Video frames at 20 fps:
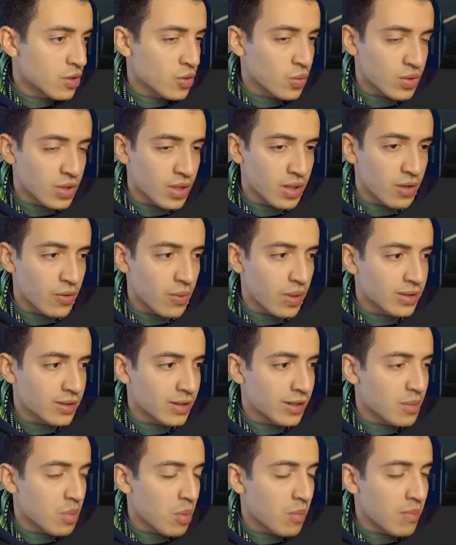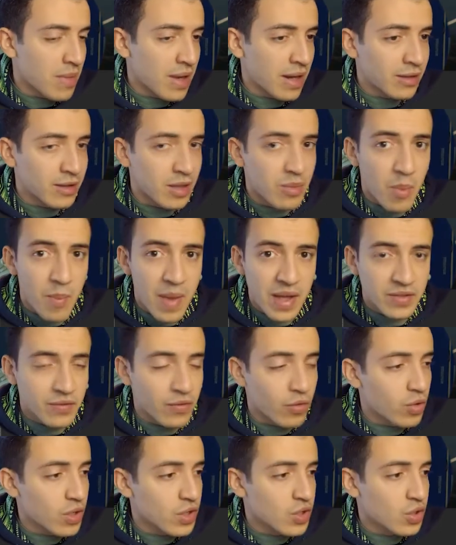So it's going to create a clipping
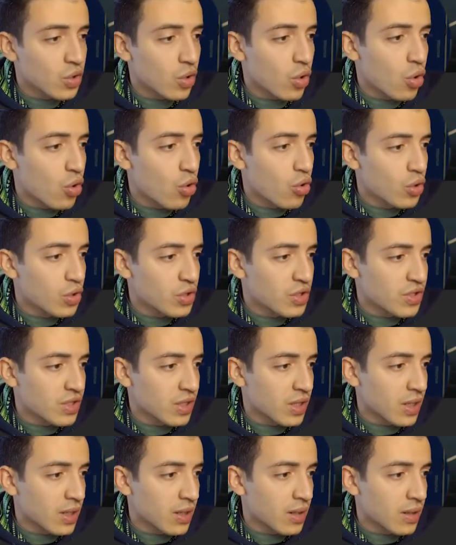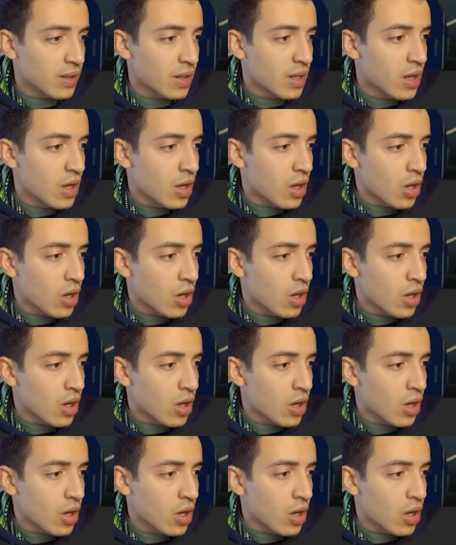mask for us, or you just can